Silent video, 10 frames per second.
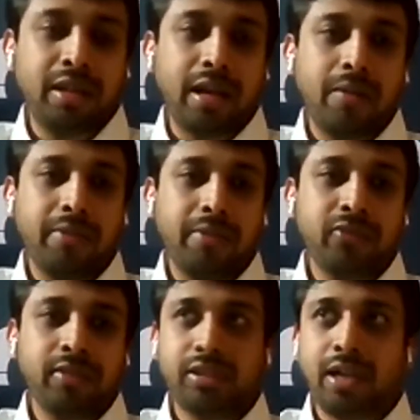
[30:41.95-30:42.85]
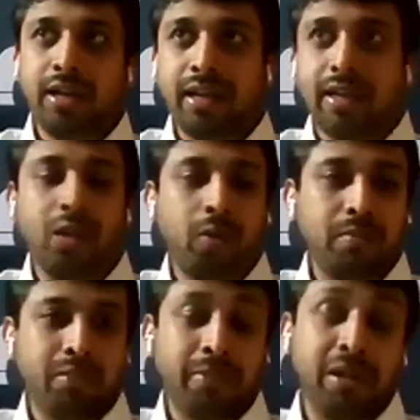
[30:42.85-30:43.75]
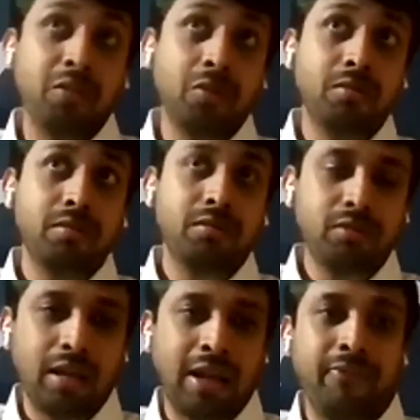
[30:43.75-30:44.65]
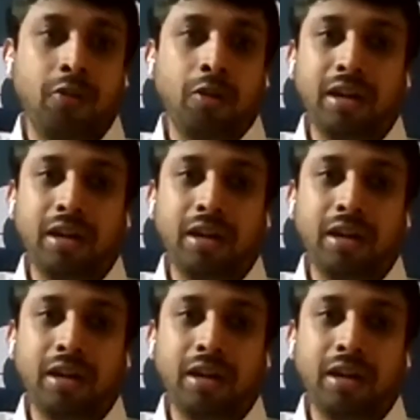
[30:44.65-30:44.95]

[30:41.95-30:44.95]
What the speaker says: Tech companies will start have